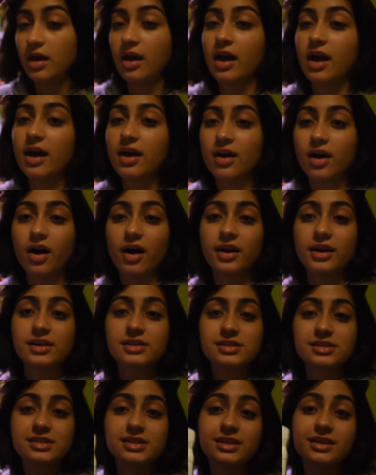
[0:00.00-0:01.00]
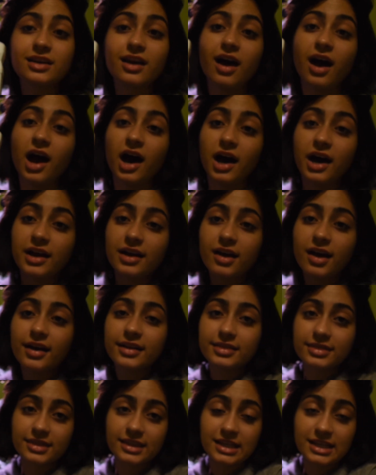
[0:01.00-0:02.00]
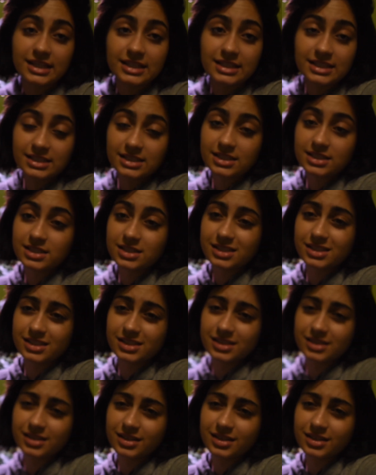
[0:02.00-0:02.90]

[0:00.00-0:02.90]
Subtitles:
And honestly, I got this